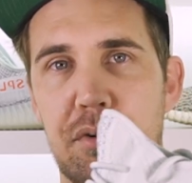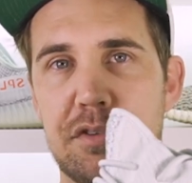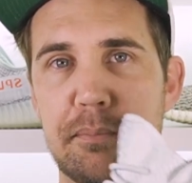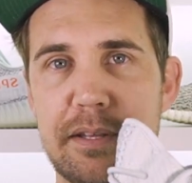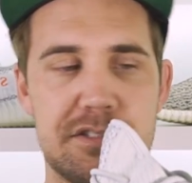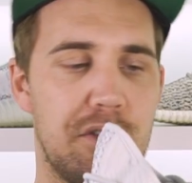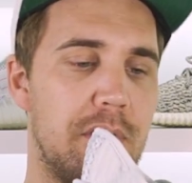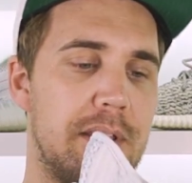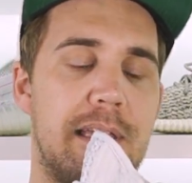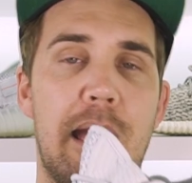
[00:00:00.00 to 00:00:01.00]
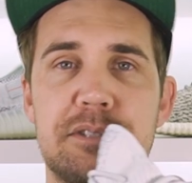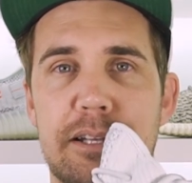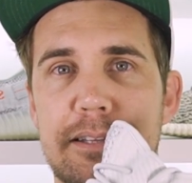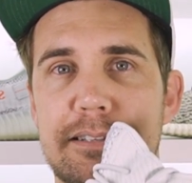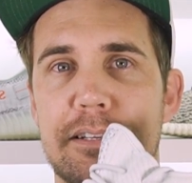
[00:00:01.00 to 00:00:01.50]
boost midsole
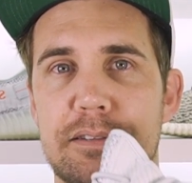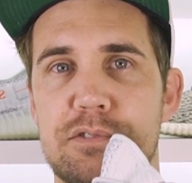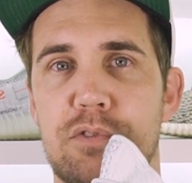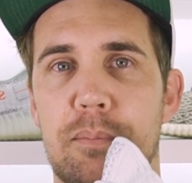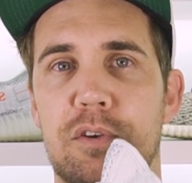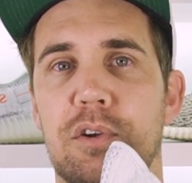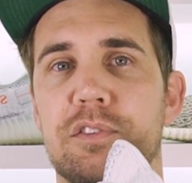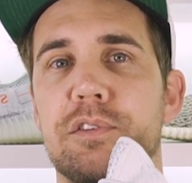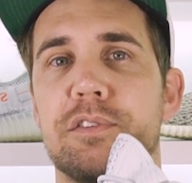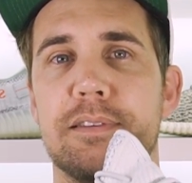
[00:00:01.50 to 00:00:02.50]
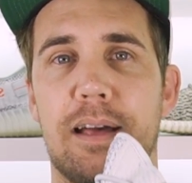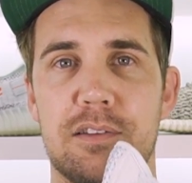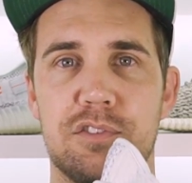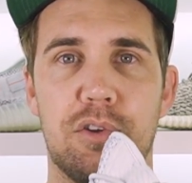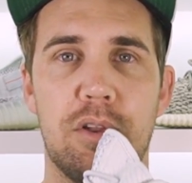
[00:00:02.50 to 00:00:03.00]
encapsulated in this rubber translucent
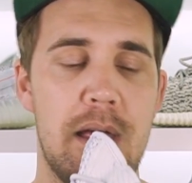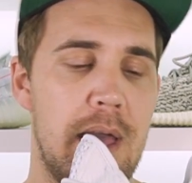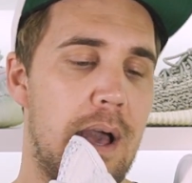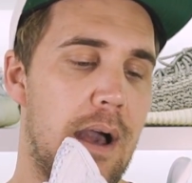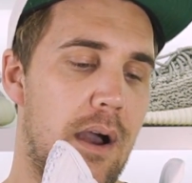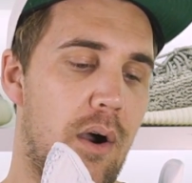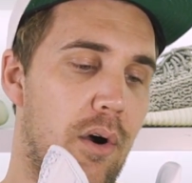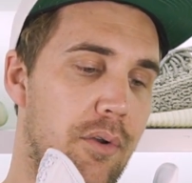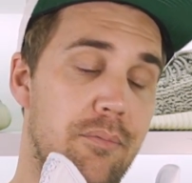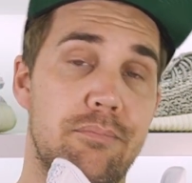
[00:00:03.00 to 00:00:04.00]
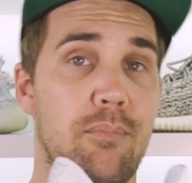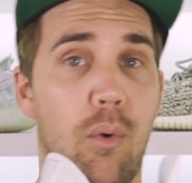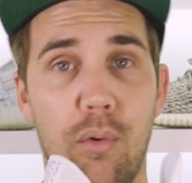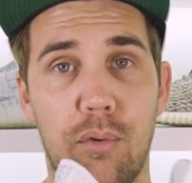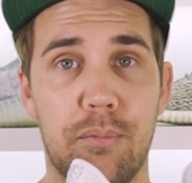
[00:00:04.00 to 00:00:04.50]
outsole uh, on
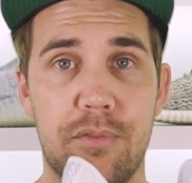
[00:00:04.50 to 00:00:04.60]
all